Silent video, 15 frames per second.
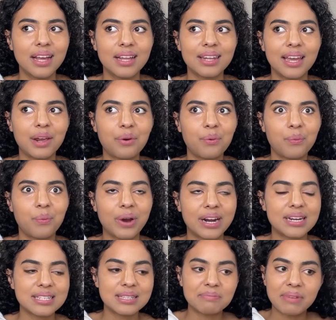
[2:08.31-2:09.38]
like where
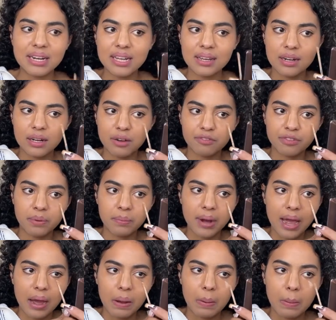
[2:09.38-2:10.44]
is the money gonna come from
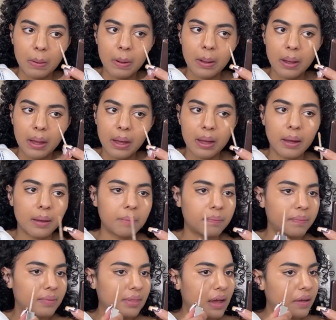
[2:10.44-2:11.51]
now um
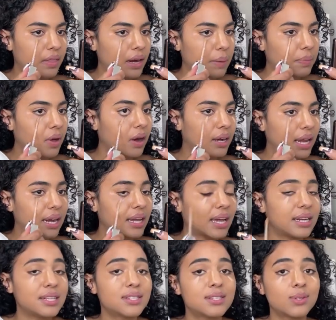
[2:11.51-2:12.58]
now that i'm not getting
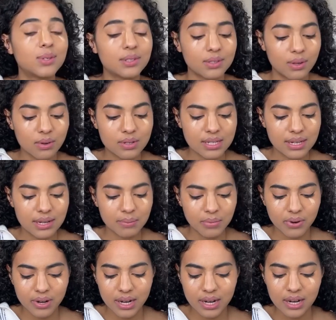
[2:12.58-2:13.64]
any student loans
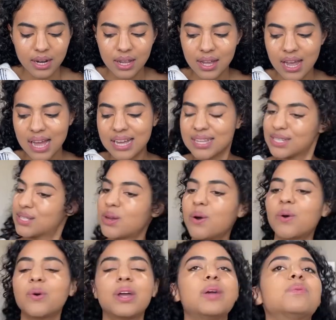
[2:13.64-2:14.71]
anymore
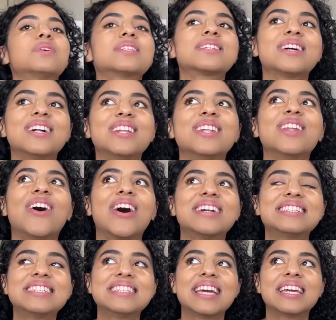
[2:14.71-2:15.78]
so it was a lot
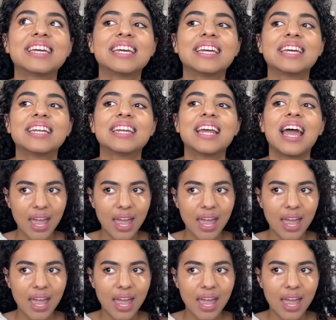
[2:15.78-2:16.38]
to take in